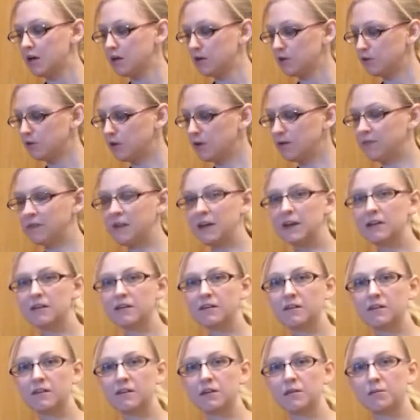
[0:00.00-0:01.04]
So I've let it
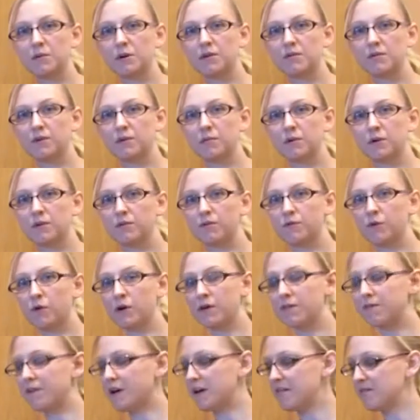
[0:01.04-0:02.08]
simmer for about
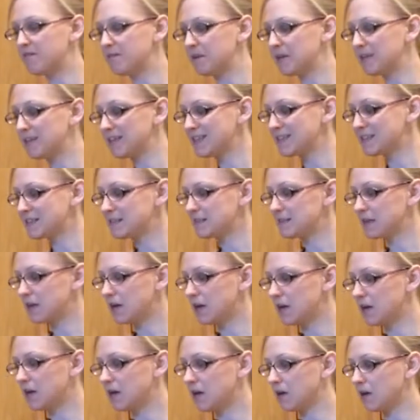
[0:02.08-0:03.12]
45 minutes,
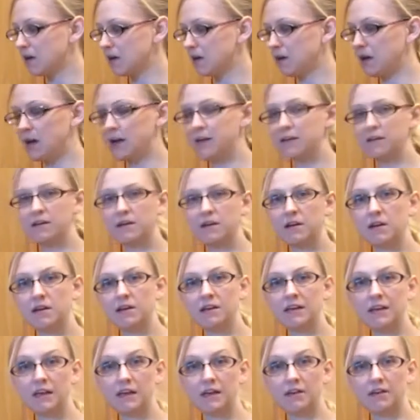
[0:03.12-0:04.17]
and I did
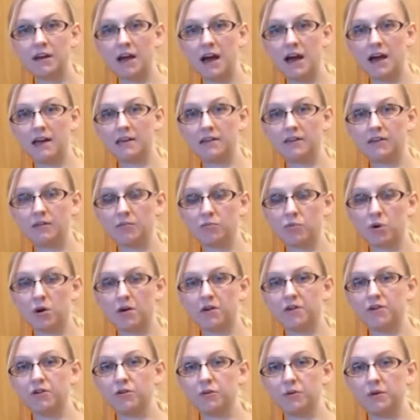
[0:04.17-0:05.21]
need to add some
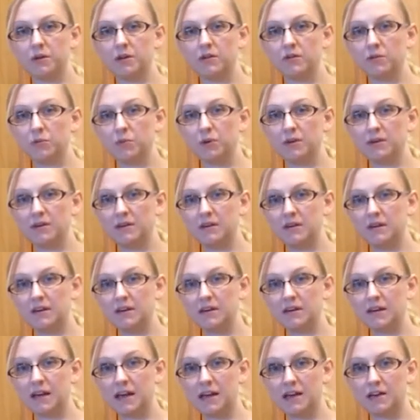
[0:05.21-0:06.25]
water to it so it
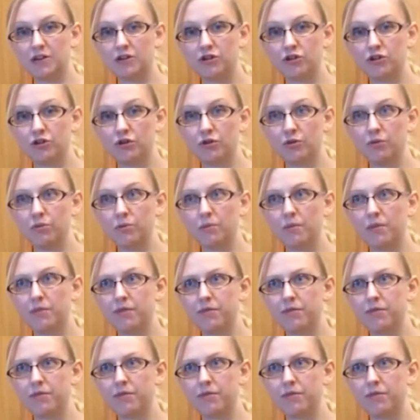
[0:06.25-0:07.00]
didn't get too